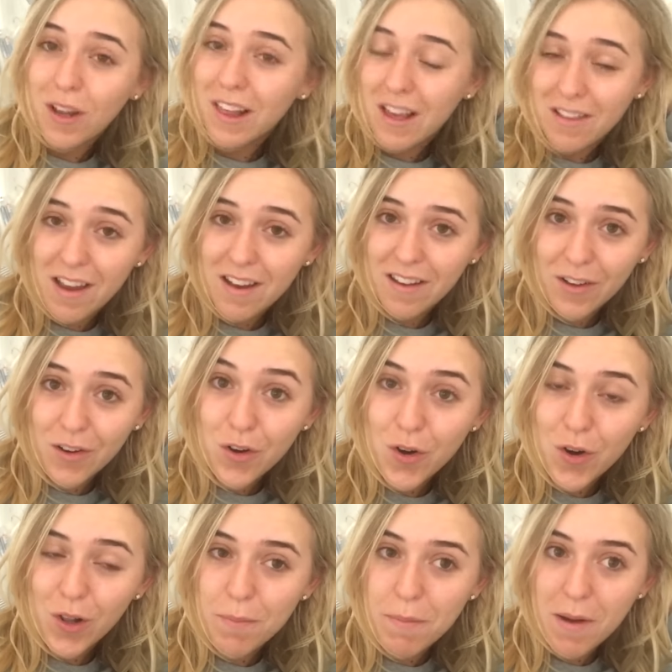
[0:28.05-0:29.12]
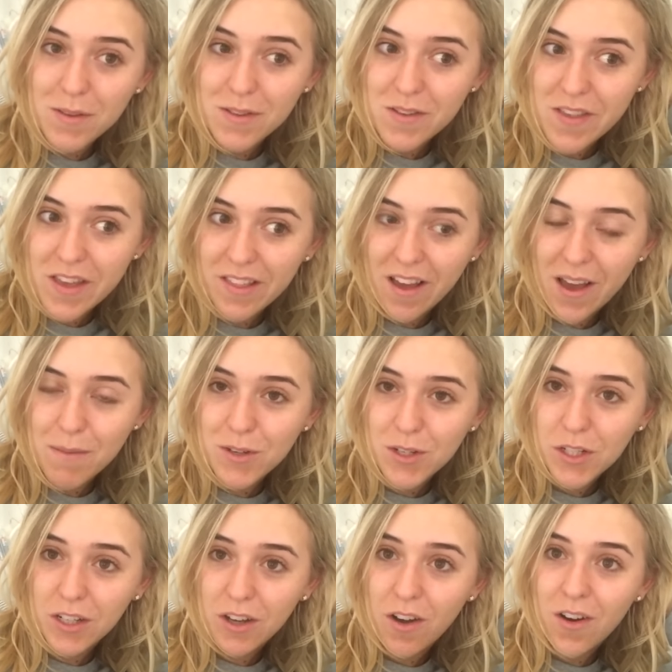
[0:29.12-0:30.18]
really exciting call about something that I'm
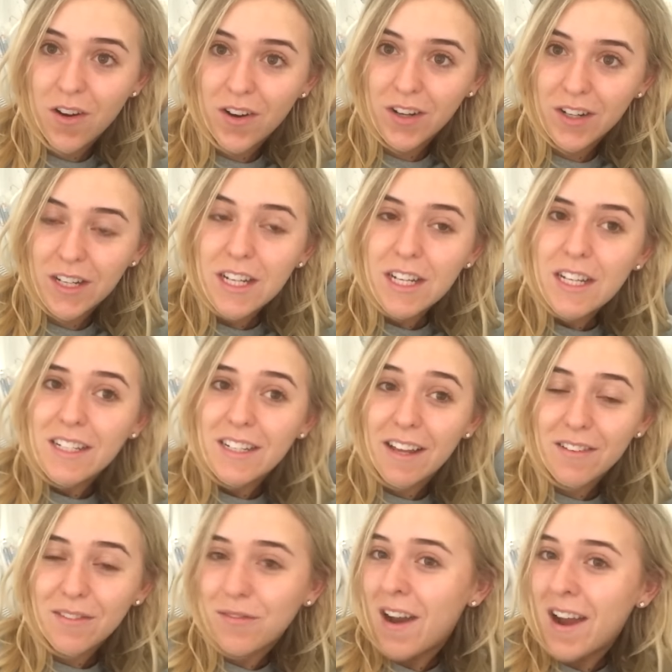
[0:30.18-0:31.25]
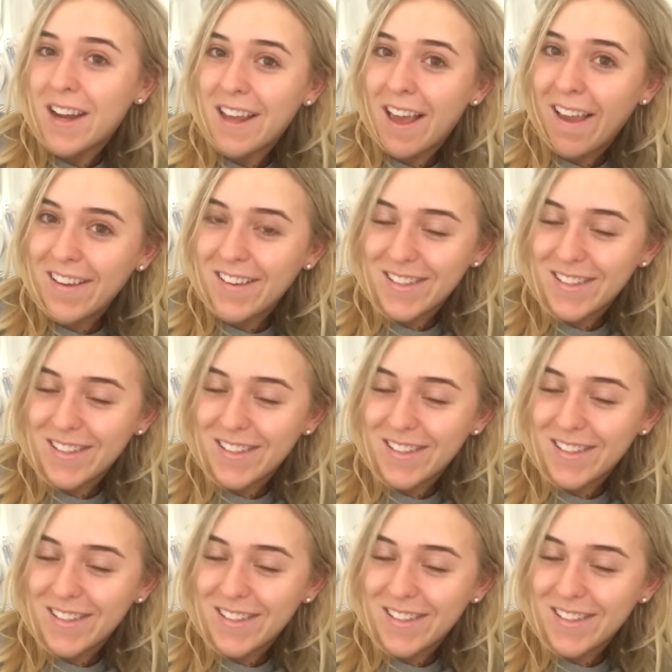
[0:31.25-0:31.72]
doing on next Friday,